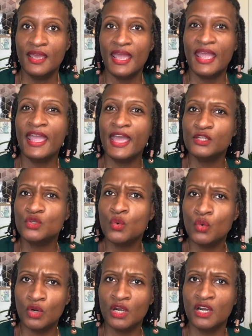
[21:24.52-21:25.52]
and
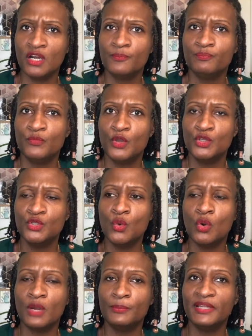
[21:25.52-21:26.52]
or
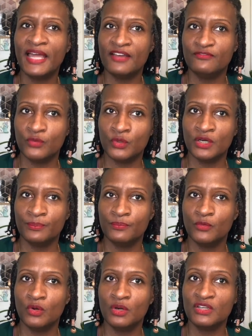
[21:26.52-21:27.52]
your platform.
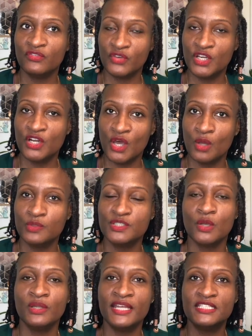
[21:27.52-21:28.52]

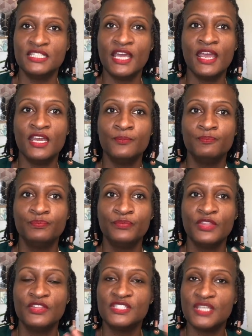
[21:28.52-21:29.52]
So let's say
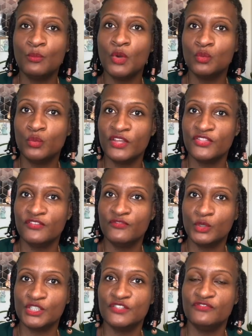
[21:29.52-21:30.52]
someone with the
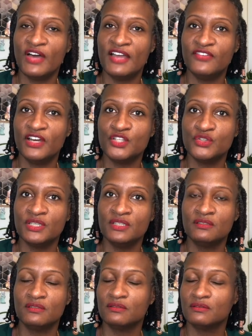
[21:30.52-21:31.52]
Fortune
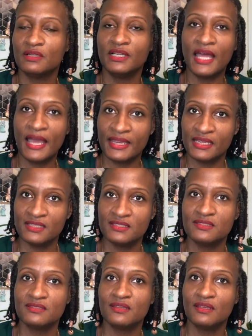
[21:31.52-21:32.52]
500
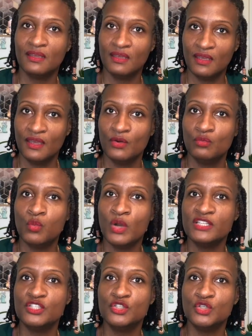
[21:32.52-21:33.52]
clients
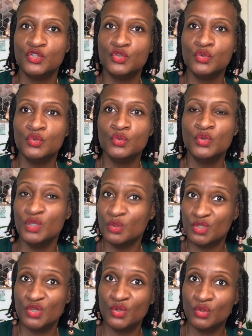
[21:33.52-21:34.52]
wants to do
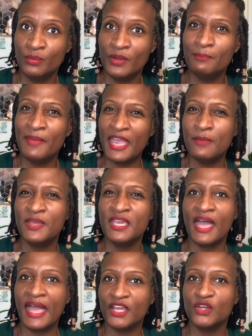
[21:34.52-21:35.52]
YouTube. Maybe
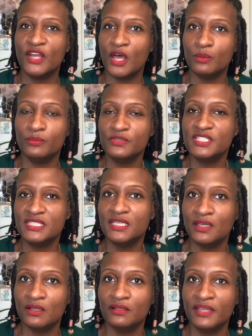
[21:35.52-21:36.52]
I could help
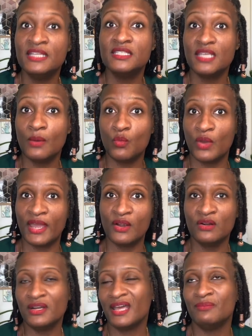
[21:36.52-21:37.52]
still in some way, or
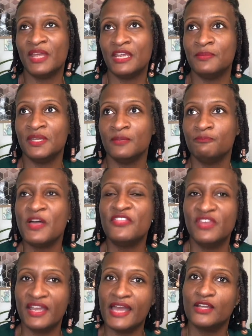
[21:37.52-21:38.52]
not maybe. I
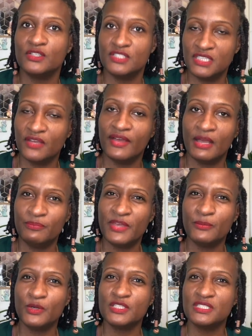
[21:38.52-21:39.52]
think I could still help that
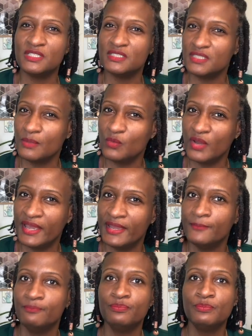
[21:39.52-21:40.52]
person in some way,
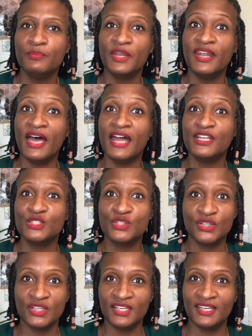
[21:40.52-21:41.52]
but not as
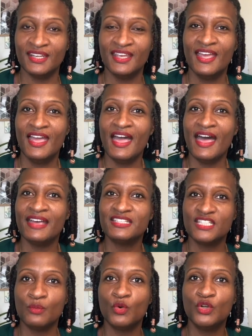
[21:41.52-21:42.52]
good as
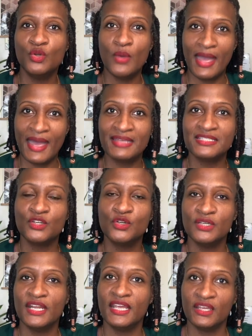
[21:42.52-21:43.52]
someone who has a
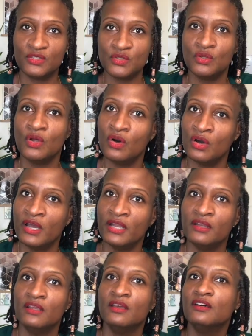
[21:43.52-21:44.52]
good handle on
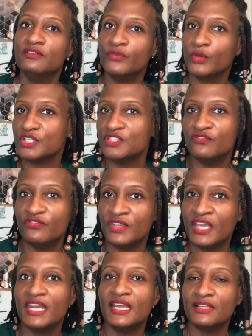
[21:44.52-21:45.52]

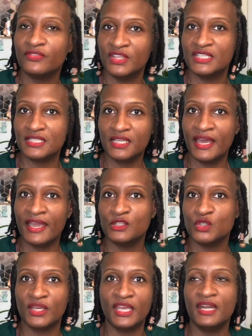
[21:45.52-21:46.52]
getting these clients
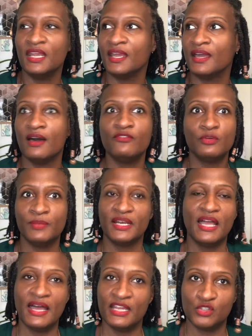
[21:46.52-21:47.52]
or getting government
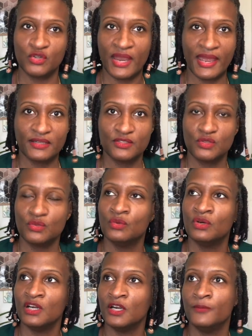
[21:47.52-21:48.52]
contracts
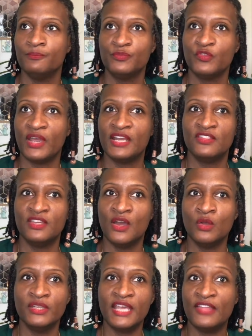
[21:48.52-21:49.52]
or right. The
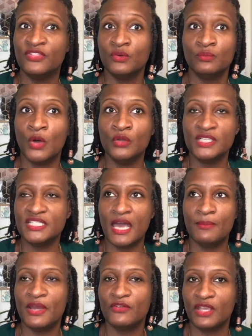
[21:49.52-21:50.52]
only
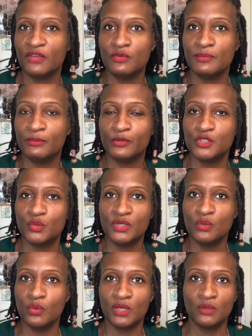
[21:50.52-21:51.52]
time I can remember doing a
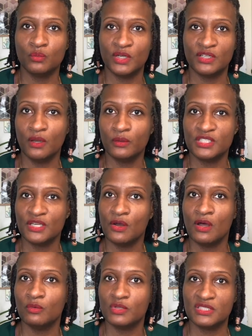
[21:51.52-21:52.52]
one-on-one coaching
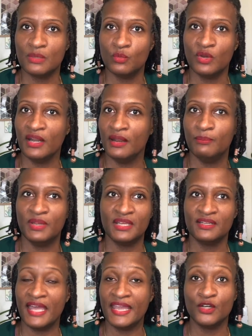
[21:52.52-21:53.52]
call with someone and
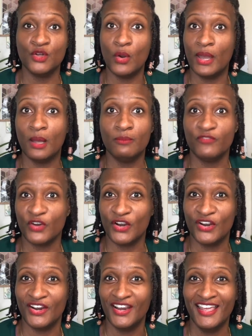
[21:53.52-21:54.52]
being like, no help to
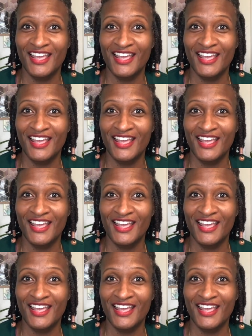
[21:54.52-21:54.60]
her